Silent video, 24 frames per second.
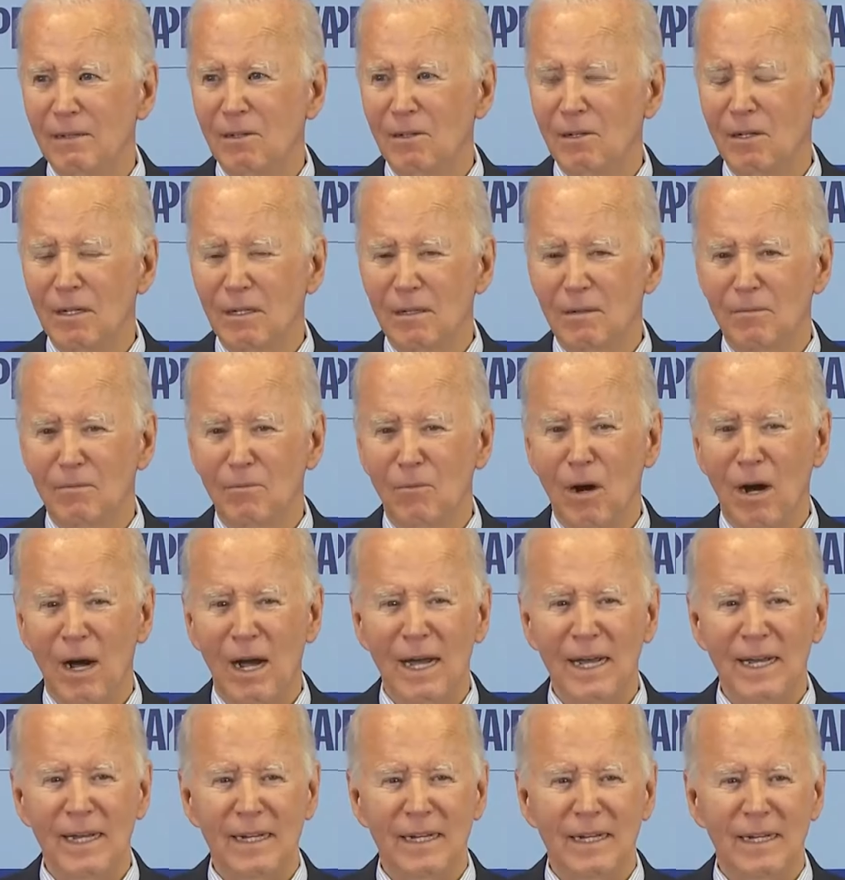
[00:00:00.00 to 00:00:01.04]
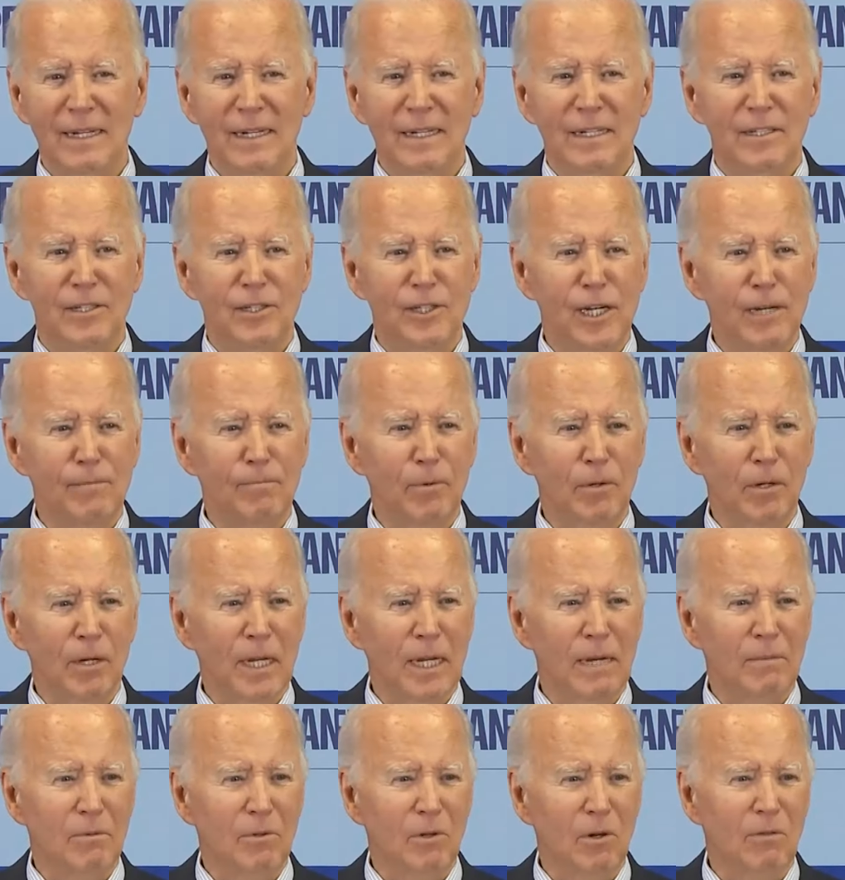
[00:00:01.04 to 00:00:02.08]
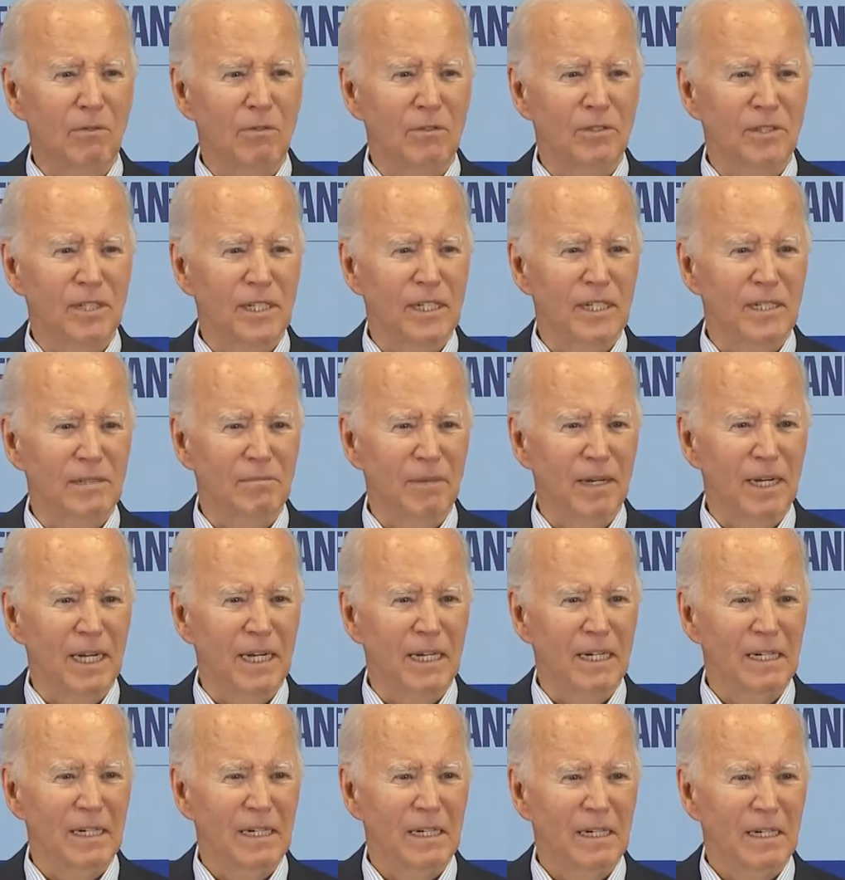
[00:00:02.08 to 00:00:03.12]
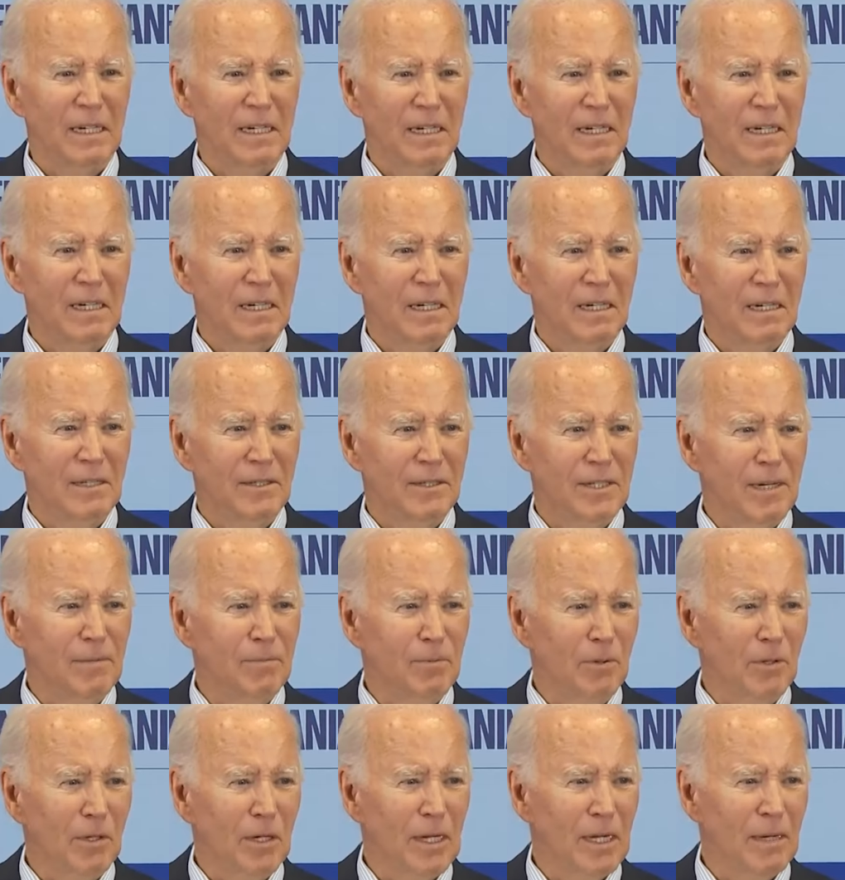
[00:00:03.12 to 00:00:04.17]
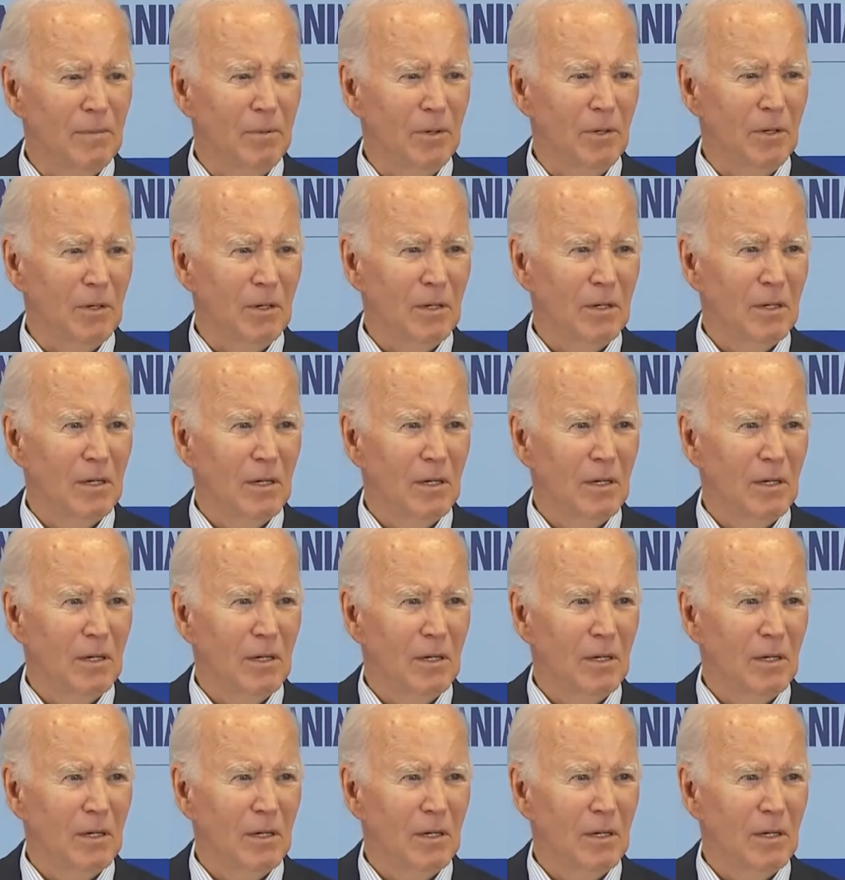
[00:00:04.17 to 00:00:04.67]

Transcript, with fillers: Look, why? Cheaper labor overseas, man. Cheaper labor.